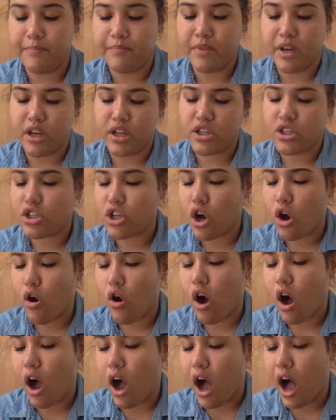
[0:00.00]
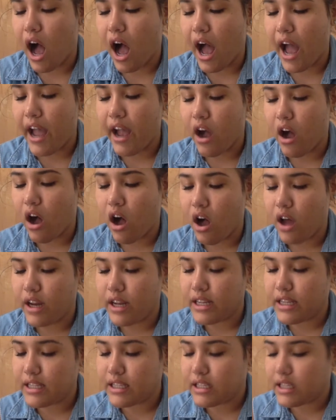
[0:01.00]
So I
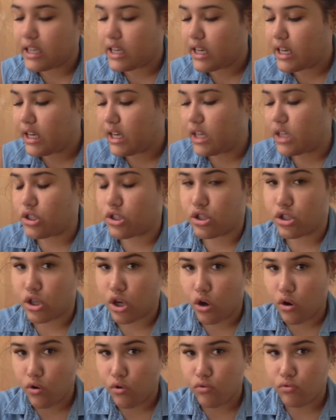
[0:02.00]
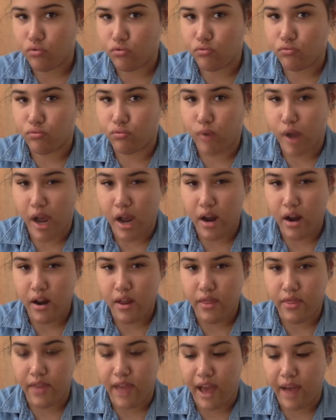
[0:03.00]
honestly don't
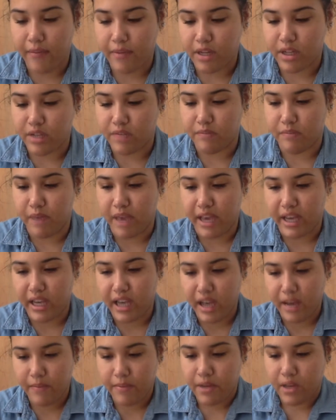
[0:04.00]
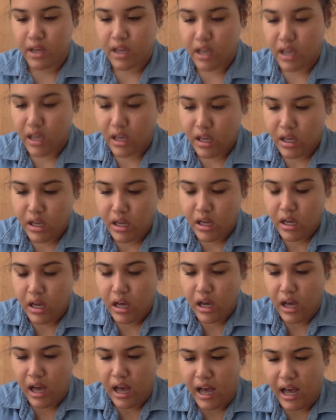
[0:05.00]
wear that much makeup.
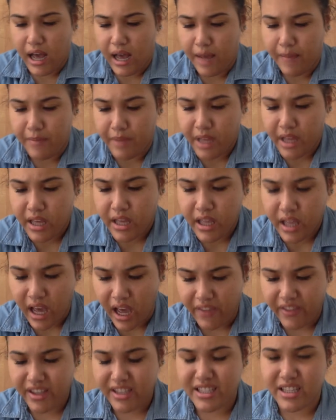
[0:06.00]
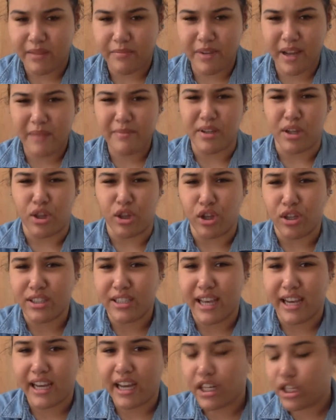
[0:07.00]
I think sometimes it looks
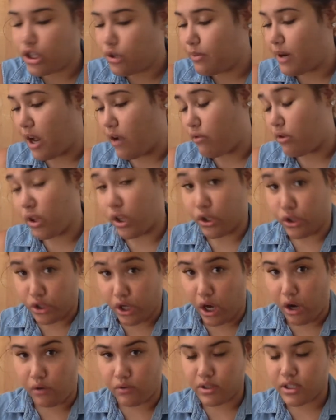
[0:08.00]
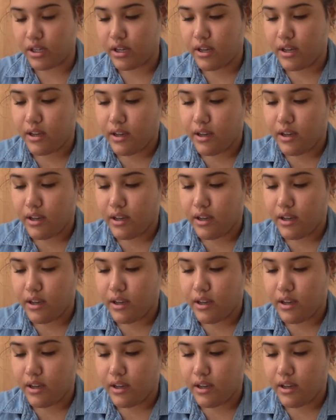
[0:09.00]
like I do, but I really don't.